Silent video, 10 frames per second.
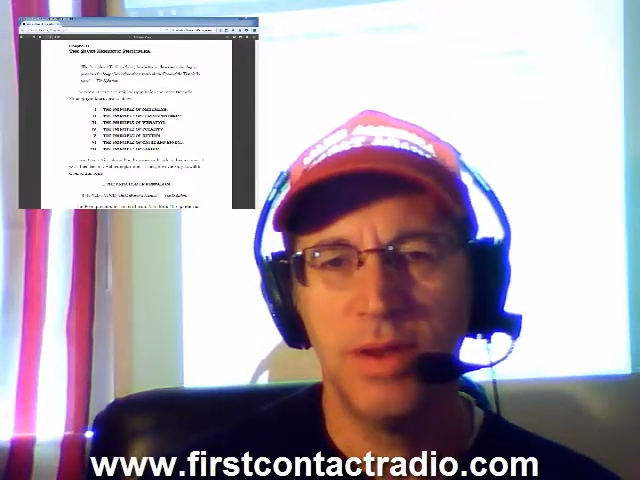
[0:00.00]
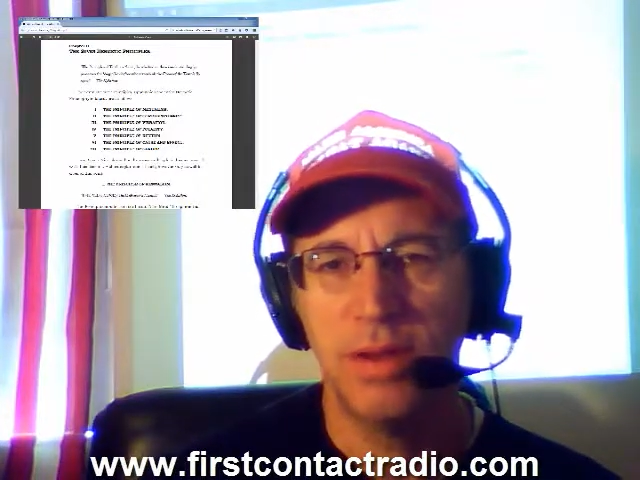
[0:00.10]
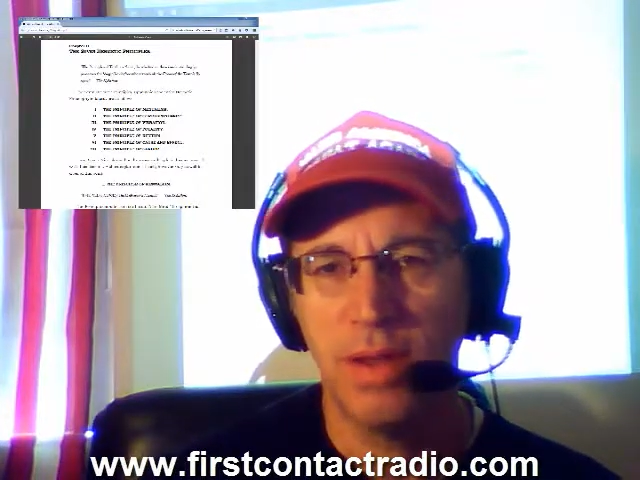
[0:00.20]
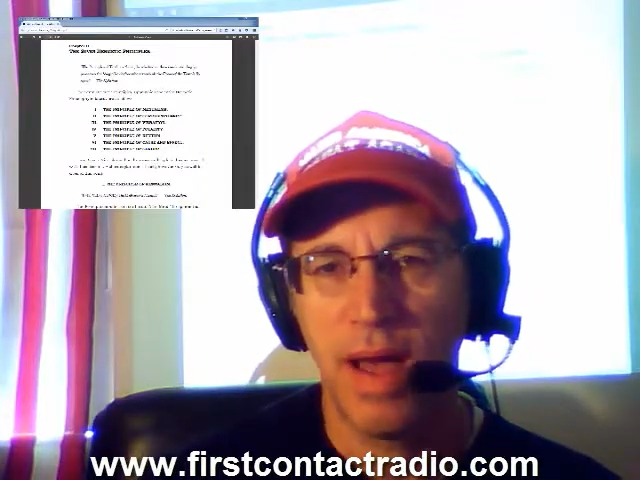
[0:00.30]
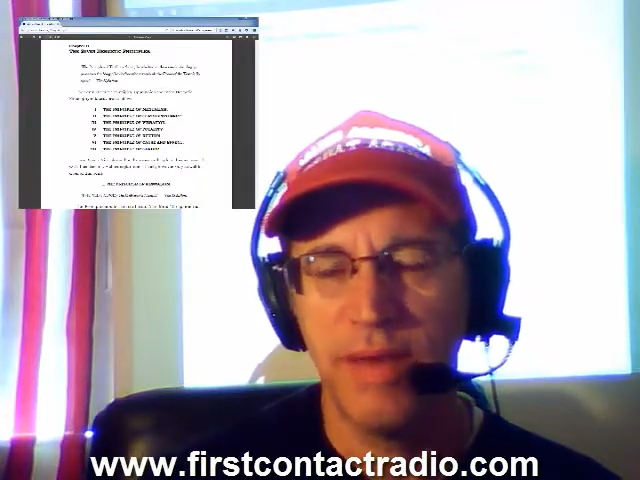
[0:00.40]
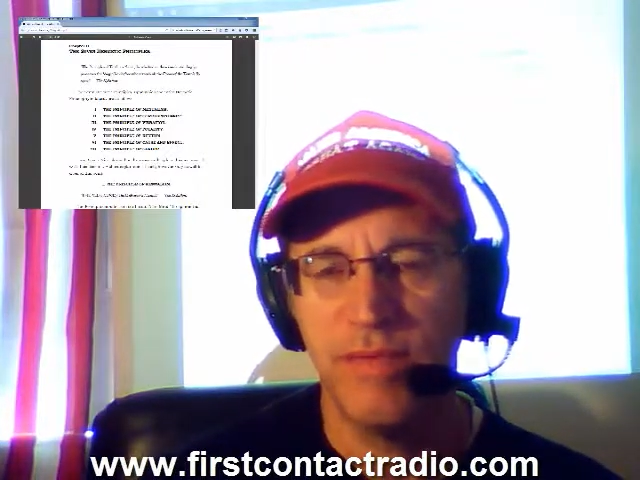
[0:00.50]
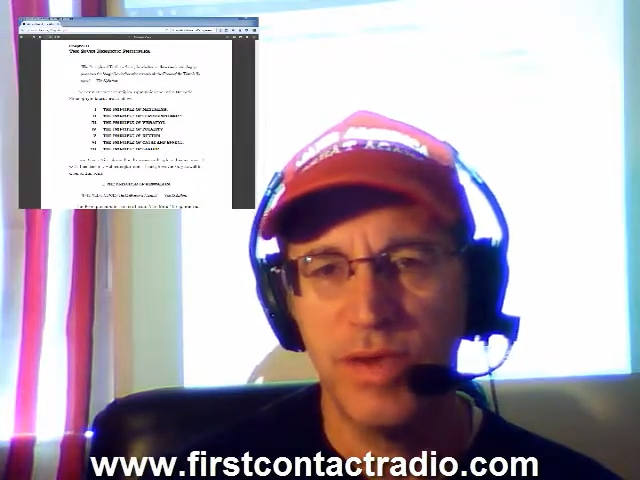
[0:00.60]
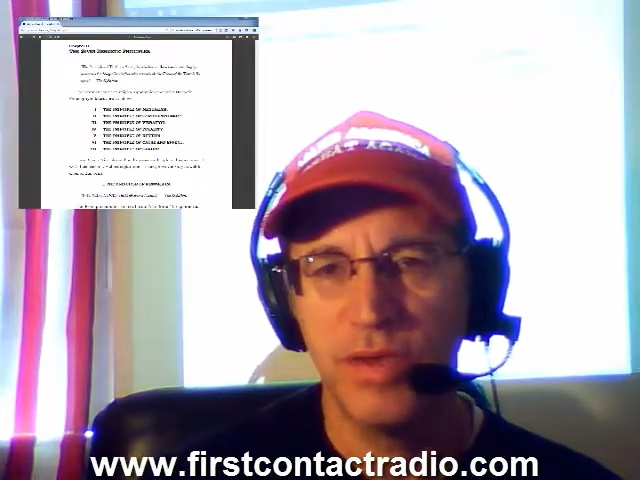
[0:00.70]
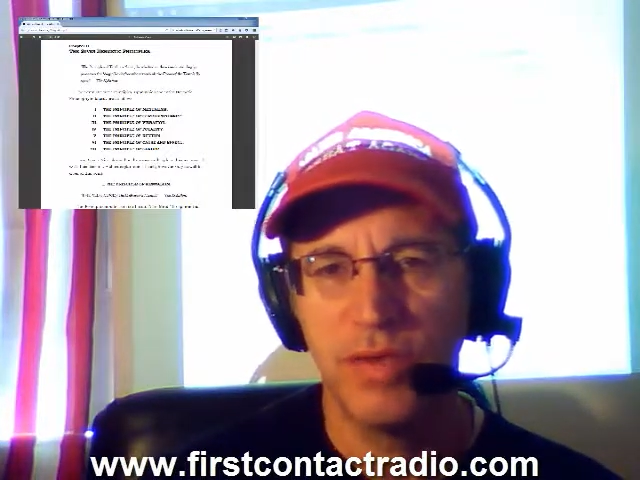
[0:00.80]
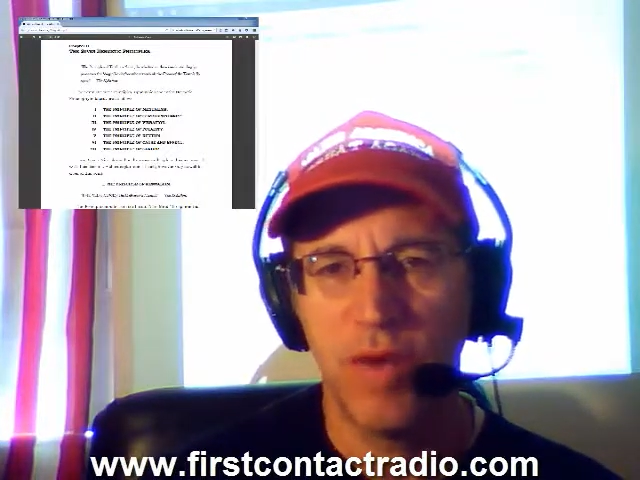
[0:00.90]

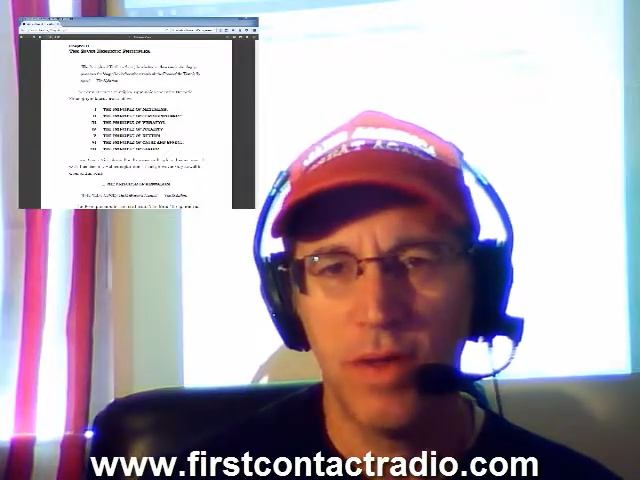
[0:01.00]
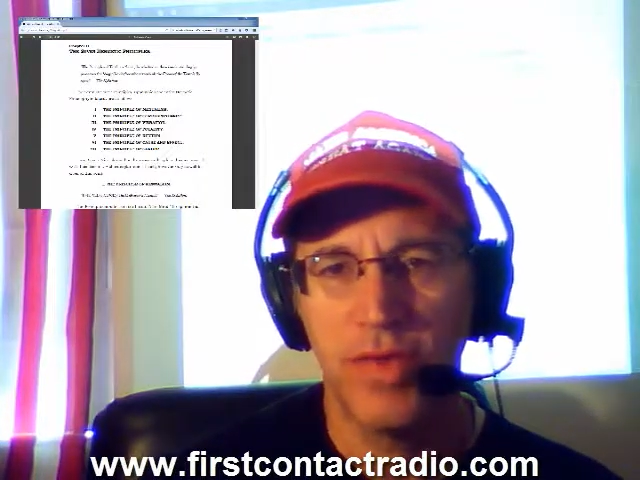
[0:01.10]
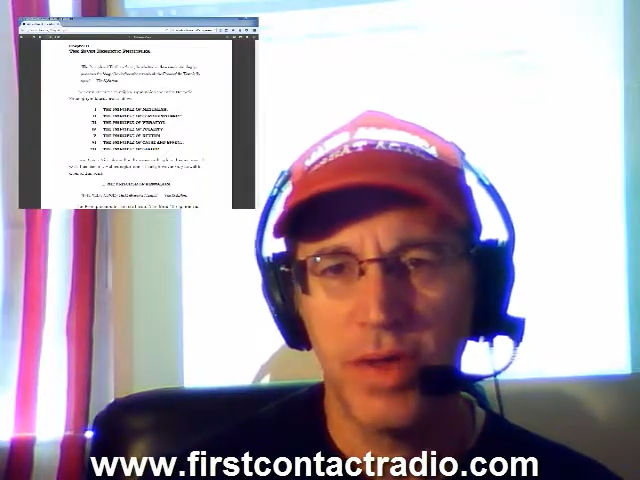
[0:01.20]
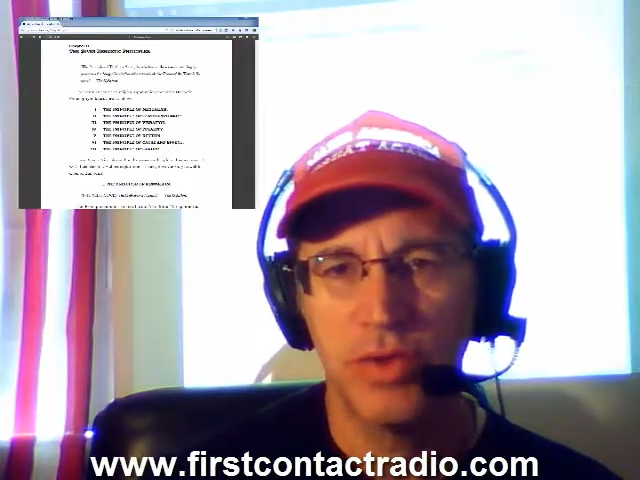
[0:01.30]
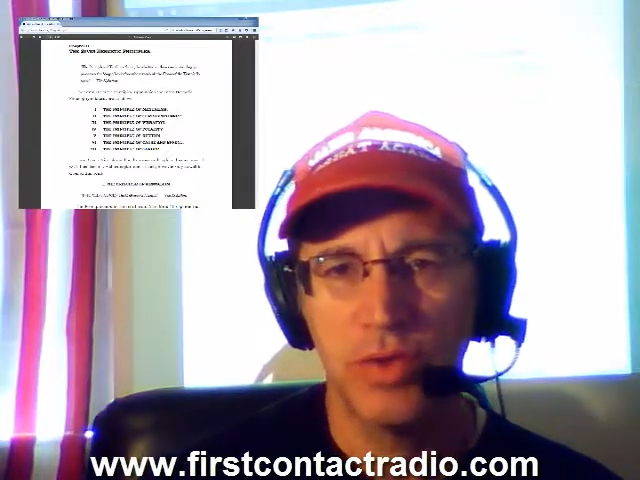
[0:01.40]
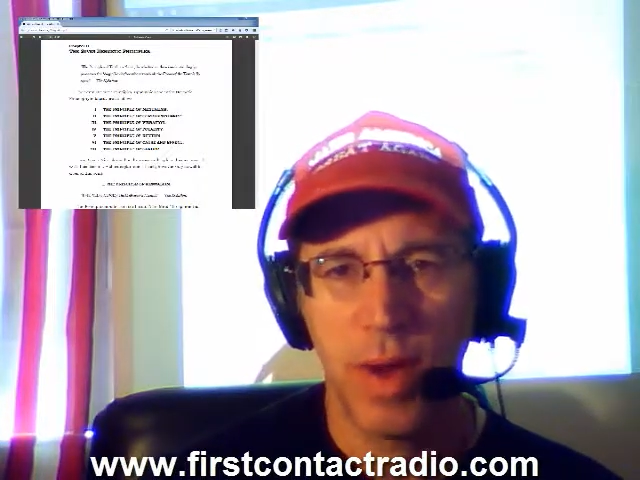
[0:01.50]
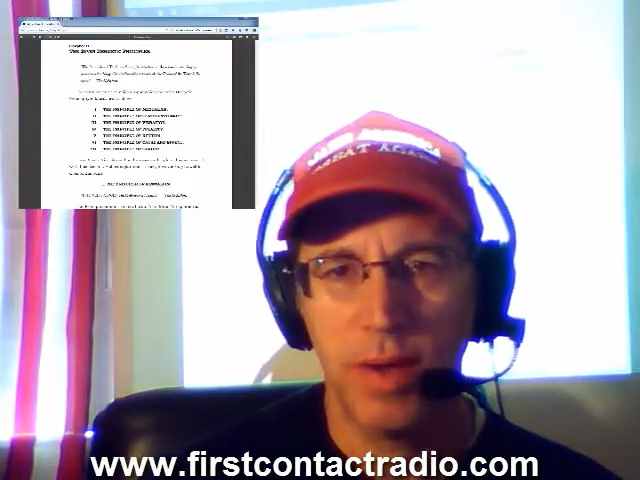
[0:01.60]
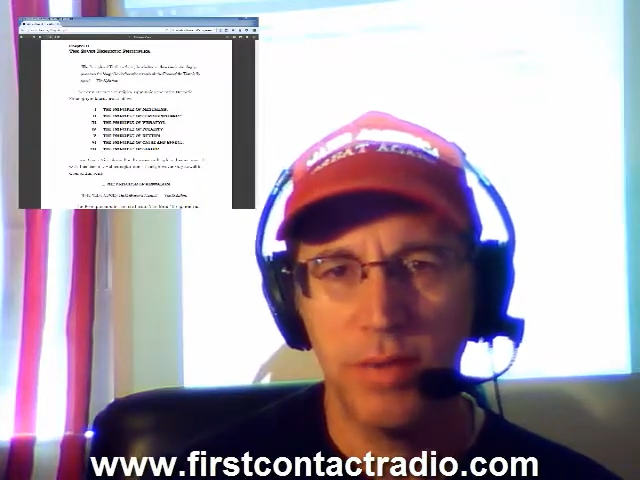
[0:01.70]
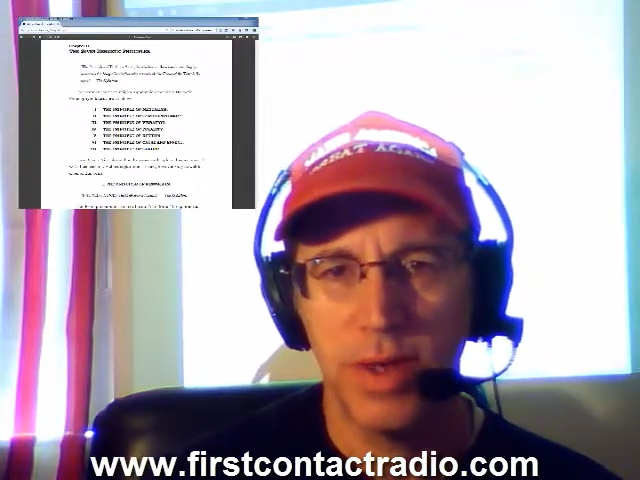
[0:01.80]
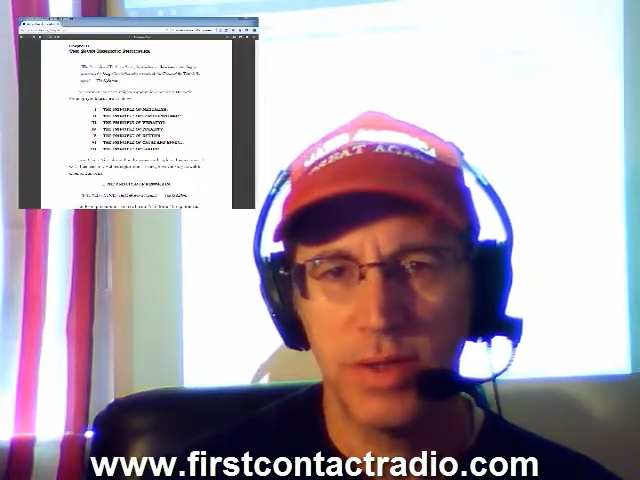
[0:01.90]
aliveness of all things
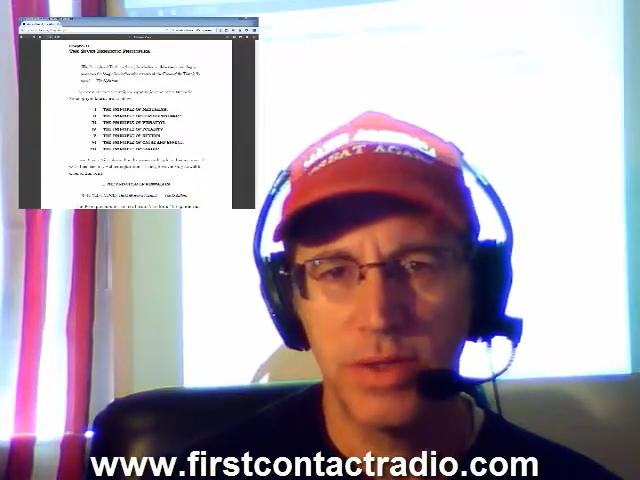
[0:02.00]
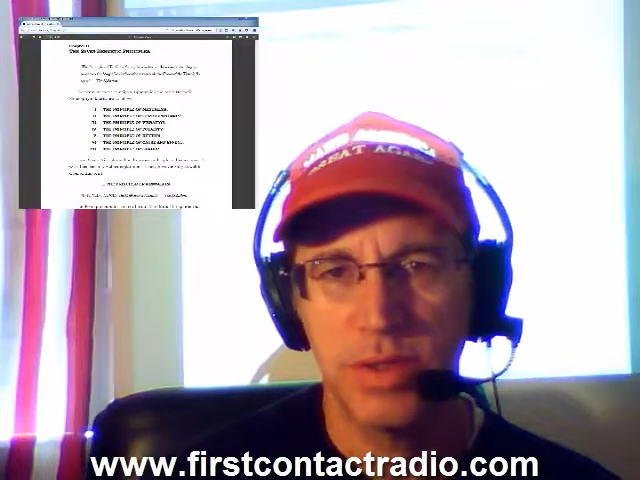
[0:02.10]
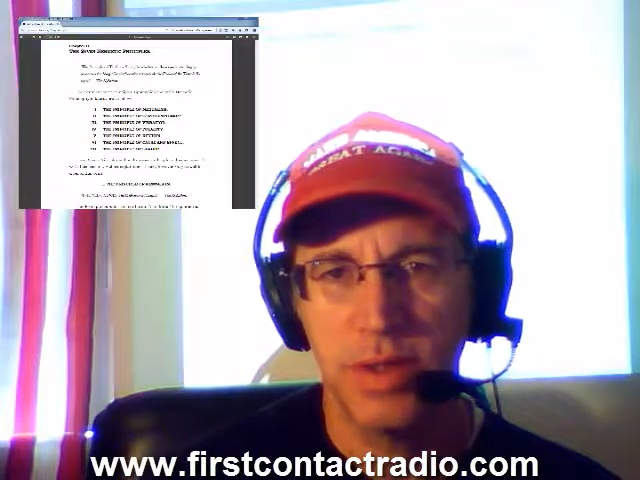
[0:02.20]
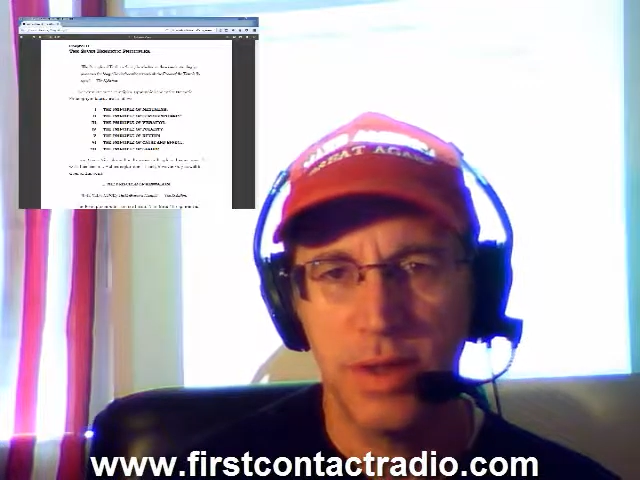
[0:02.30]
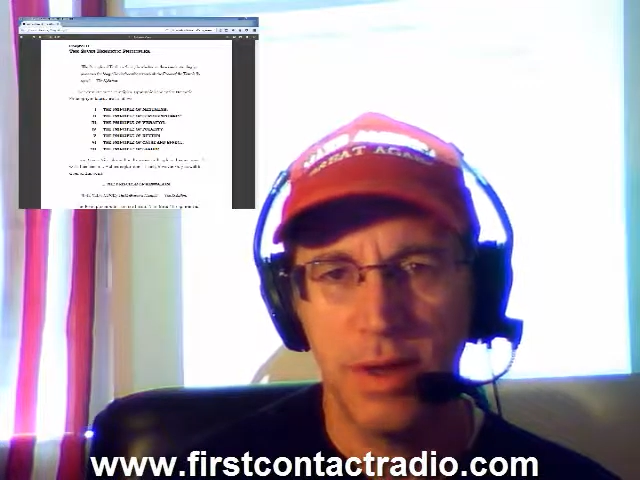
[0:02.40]
around us,